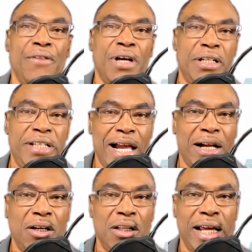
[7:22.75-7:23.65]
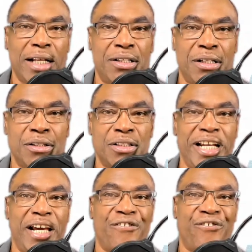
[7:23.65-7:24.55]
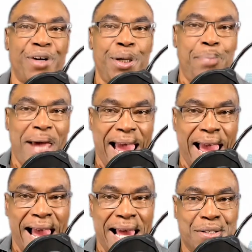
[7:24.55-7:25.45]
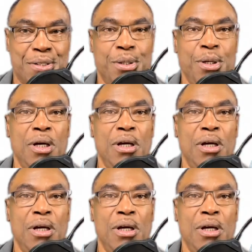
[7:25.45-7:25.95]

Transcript: The debt collectors get a free pass